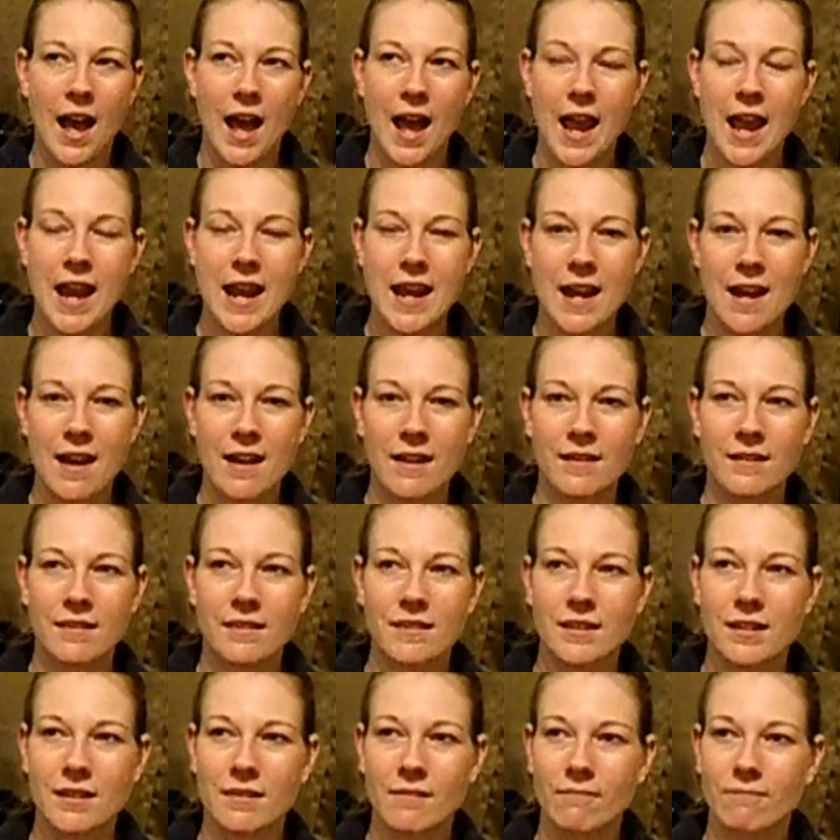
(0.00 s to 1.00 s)

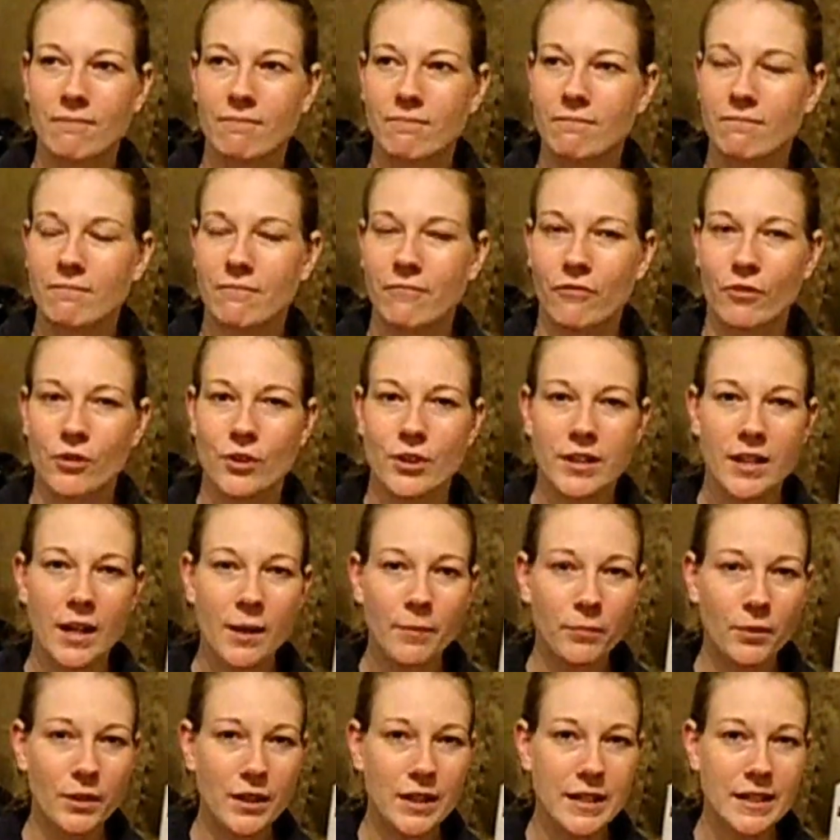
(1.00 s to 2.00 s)
and for
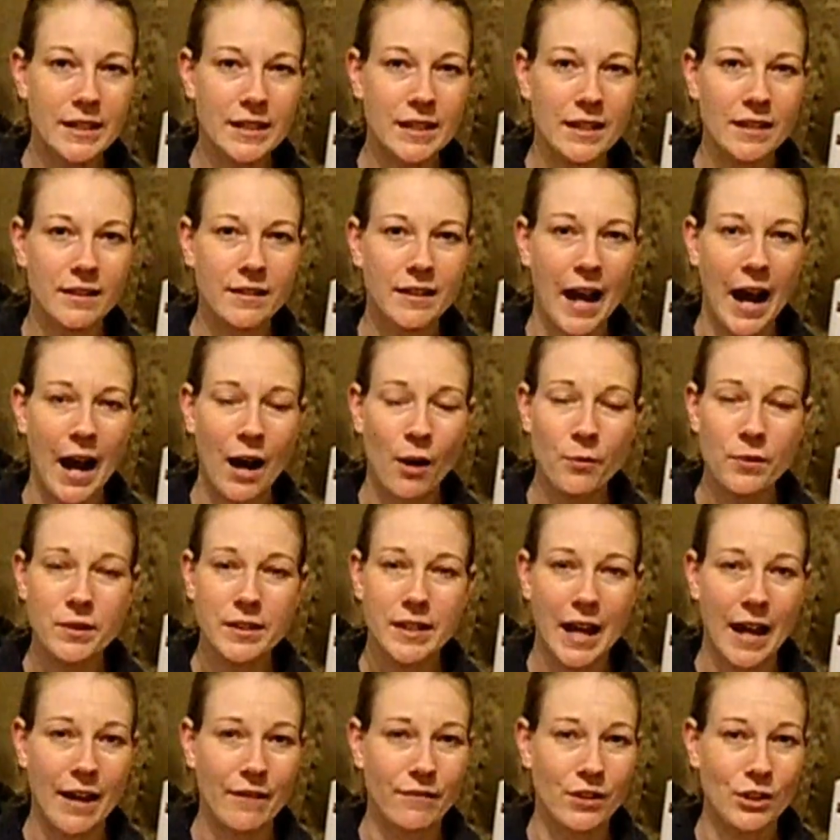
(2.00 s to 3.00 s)
some reason I was
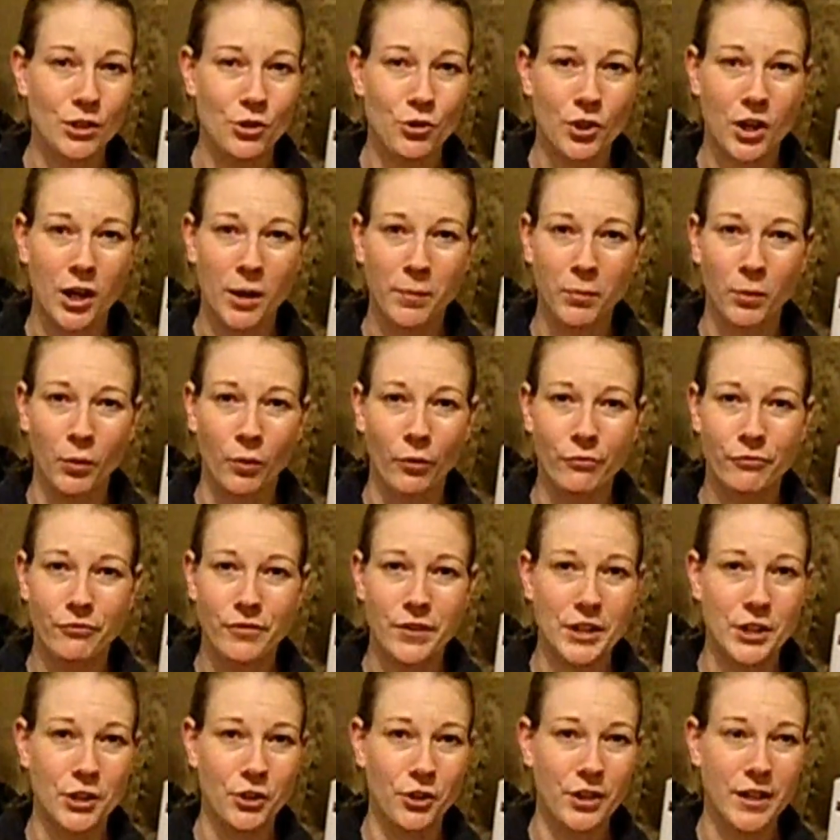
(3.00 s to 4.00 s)
having trouble
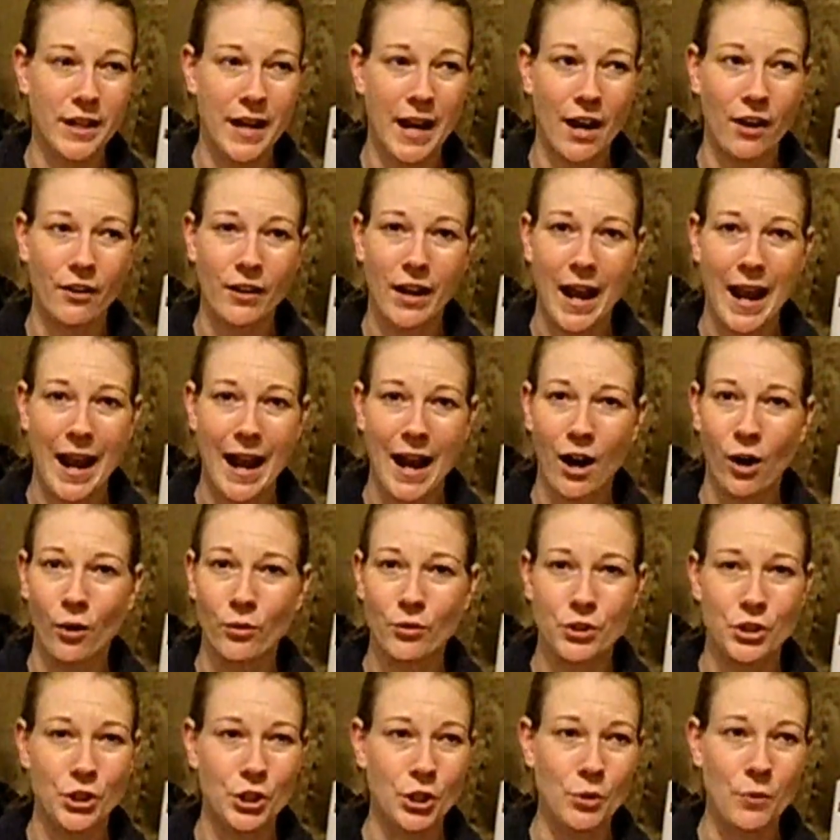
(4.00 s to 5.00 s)
figuring out
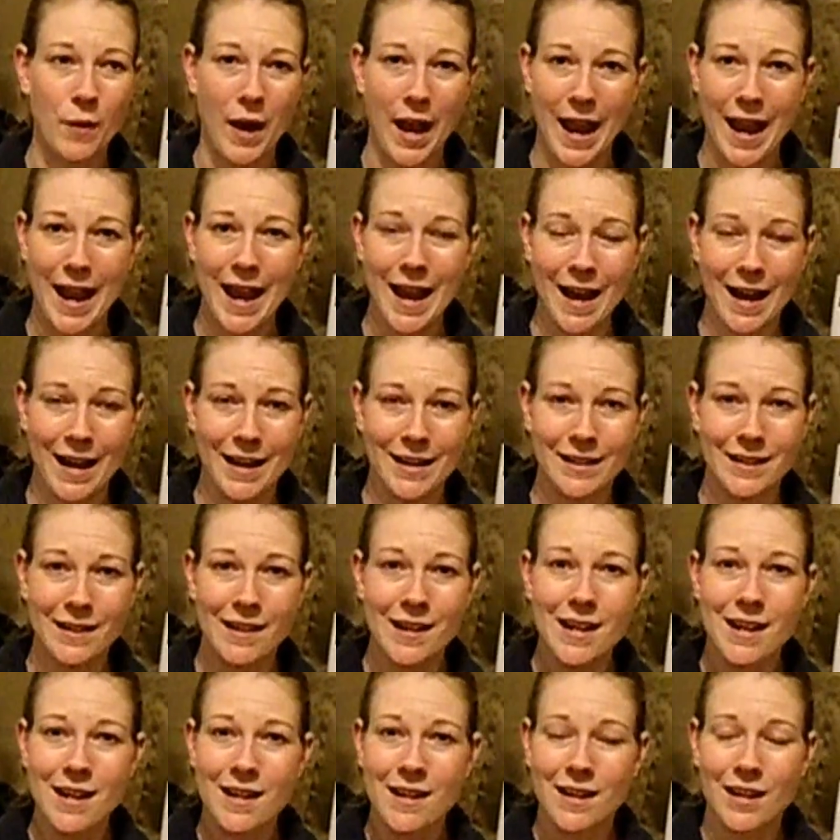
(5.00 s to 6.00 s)
how to add
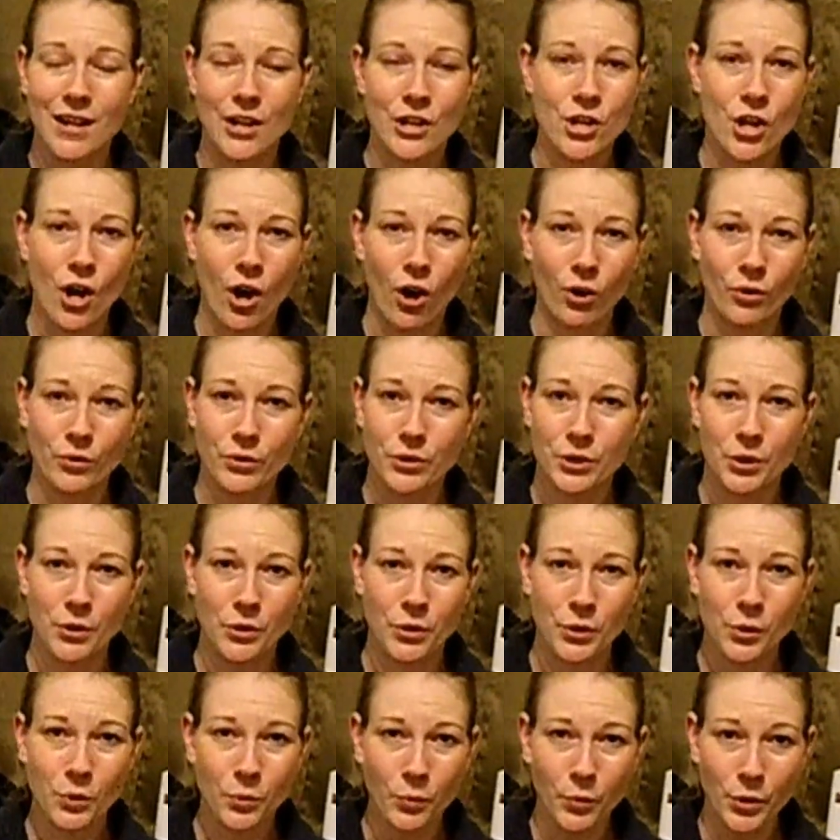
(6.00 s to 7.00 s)
y'all to
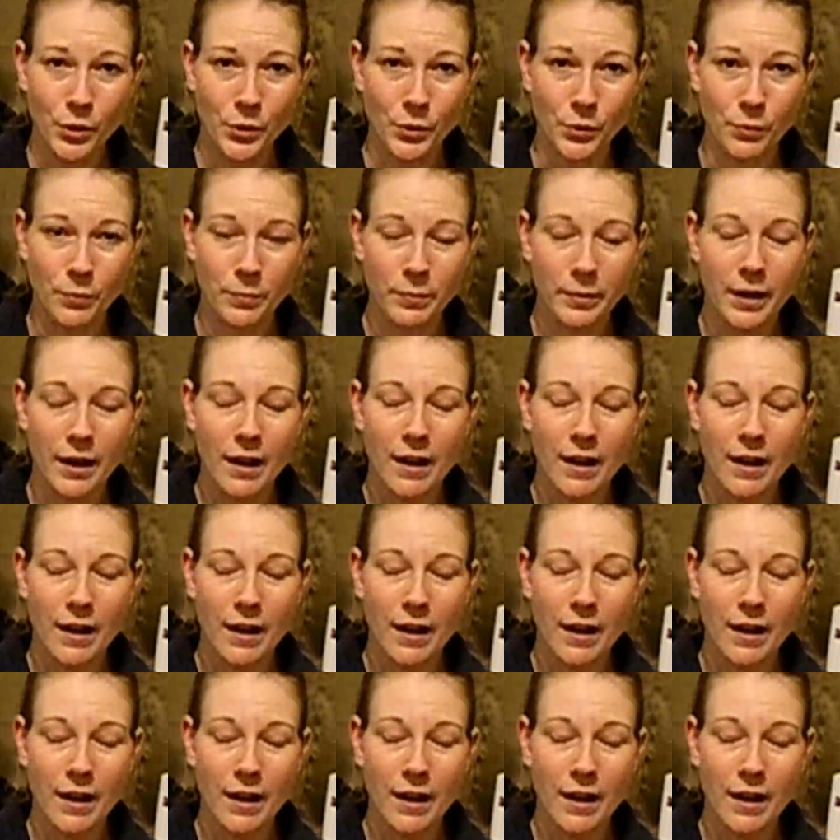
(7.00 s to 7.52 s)
the group.